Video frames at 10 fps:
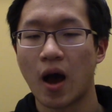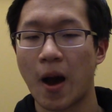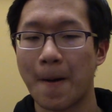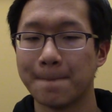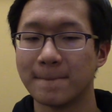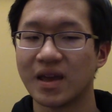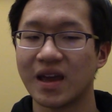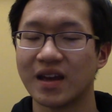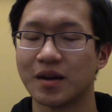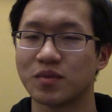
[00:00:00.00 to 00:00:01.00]
And
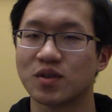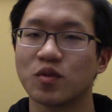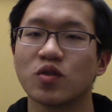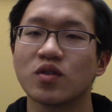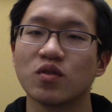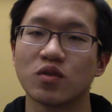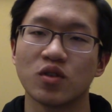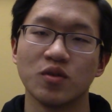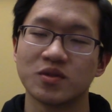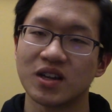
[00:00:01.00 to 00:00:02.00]
I'm assuming you can do
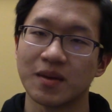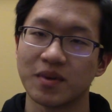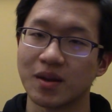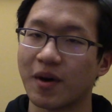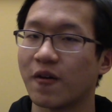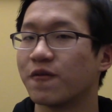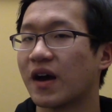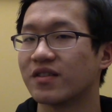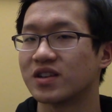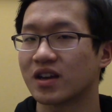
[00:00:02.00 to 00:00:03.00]
cube shape in about
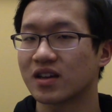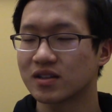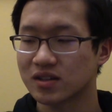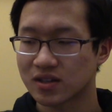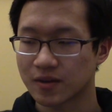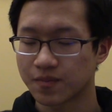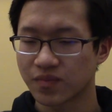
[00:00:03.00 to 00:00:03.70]
5 seconds.